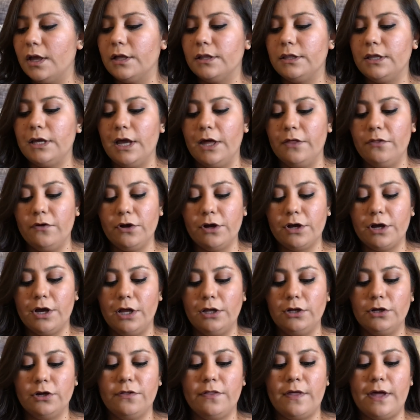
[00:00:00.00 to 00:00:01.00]
The other
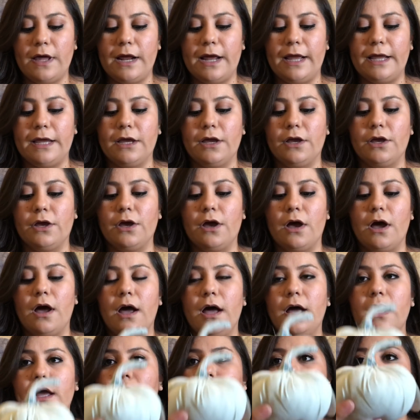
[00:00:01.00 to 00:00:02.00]
color that I
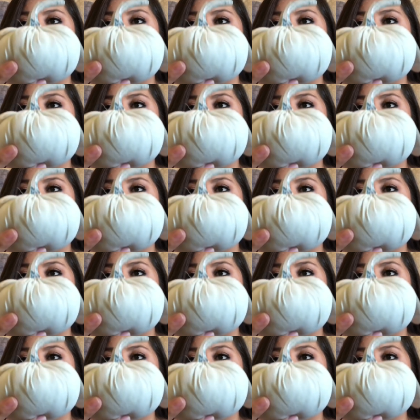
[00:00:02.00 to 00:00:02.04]
got